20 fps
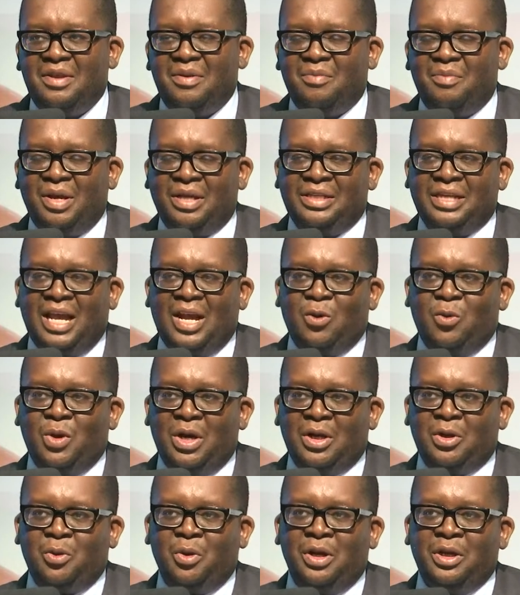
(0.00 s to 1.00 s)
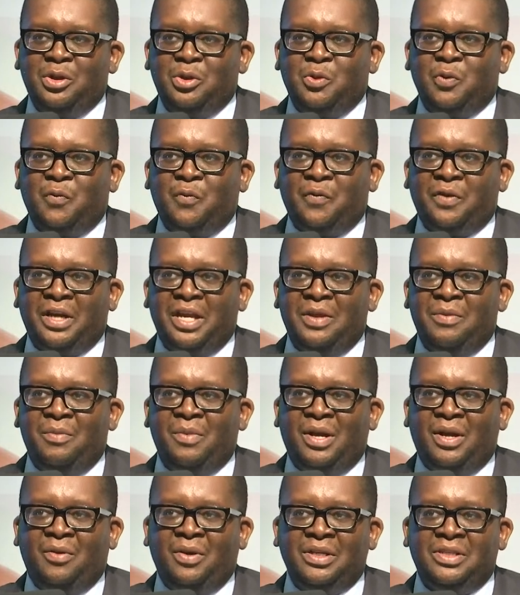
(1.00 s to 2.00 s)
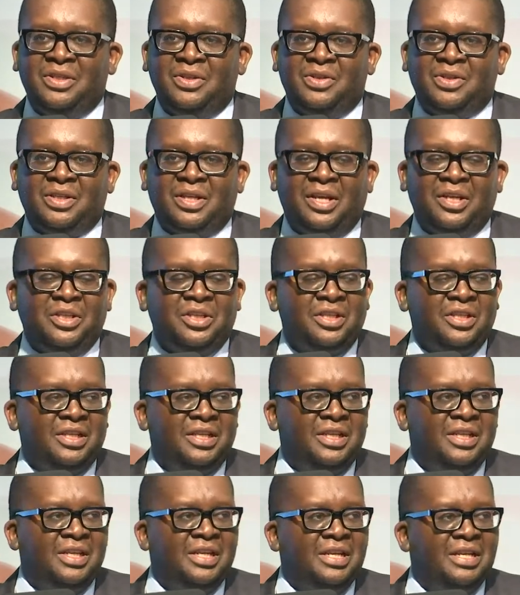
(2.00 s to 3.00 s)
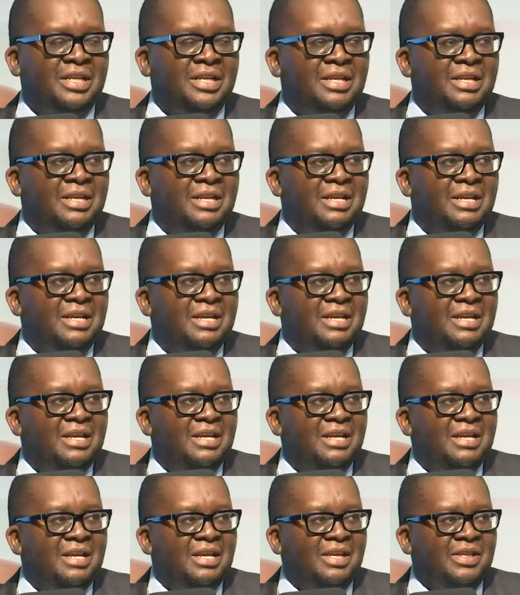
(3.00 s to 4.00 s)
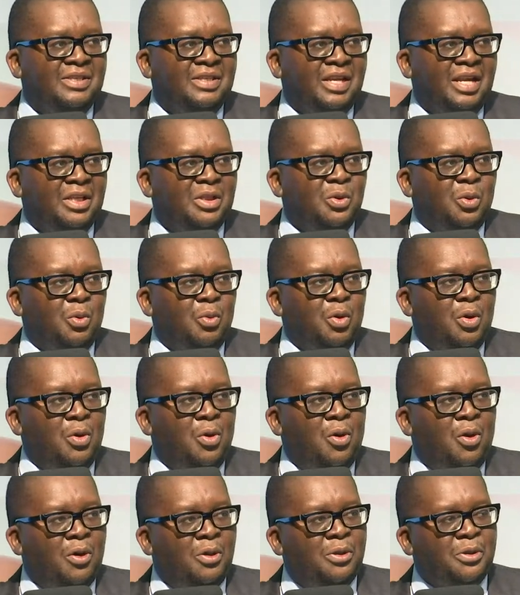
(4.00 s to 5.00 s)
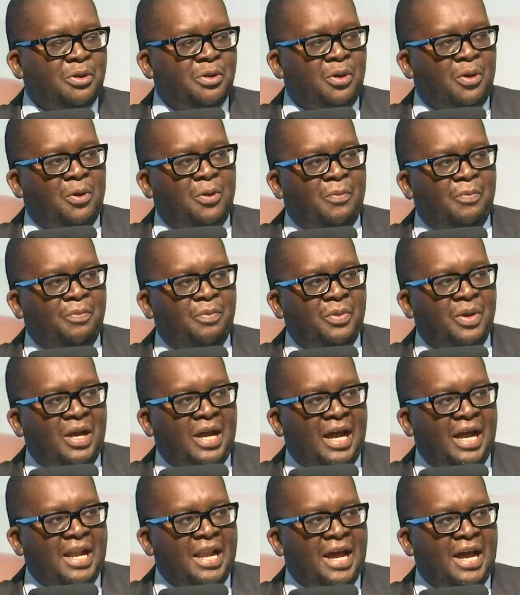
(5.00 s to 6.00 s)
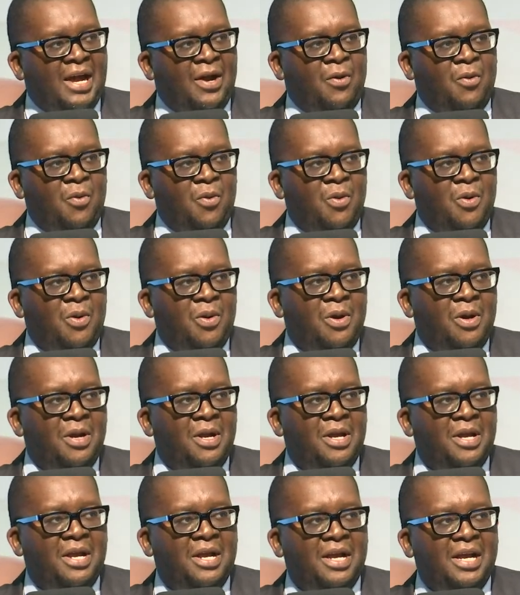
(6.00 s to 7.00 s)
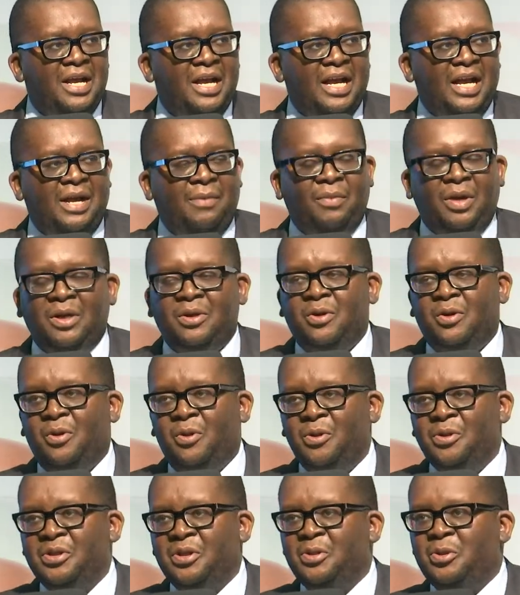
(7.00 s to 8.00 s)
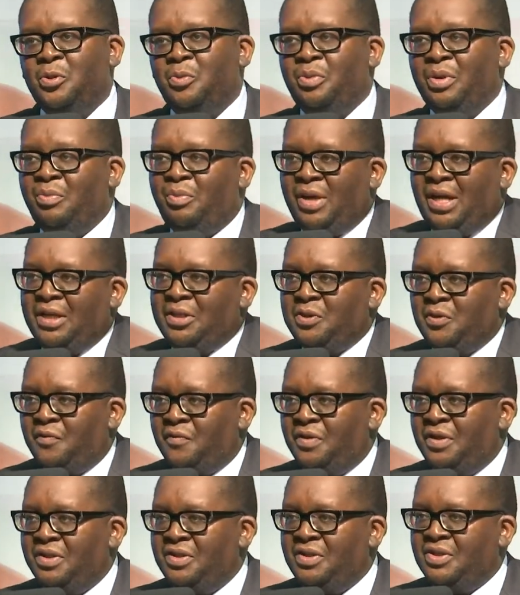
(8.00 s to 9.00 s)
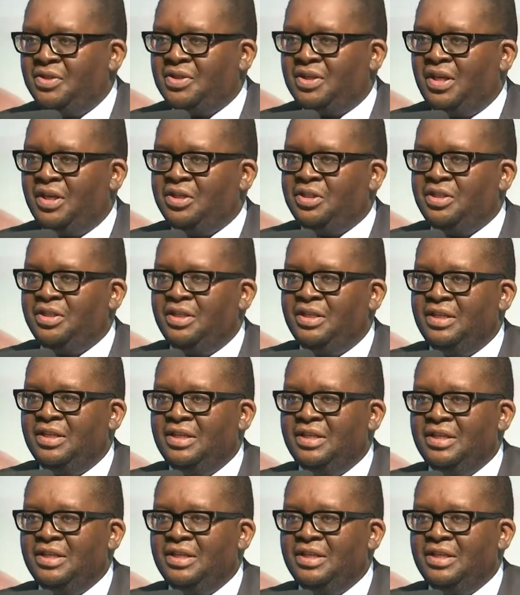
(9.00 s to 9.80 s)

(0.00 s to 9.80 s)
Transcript: But how we are going to frame our discussion is that we will also allow Amakhosi to be part of the discussion.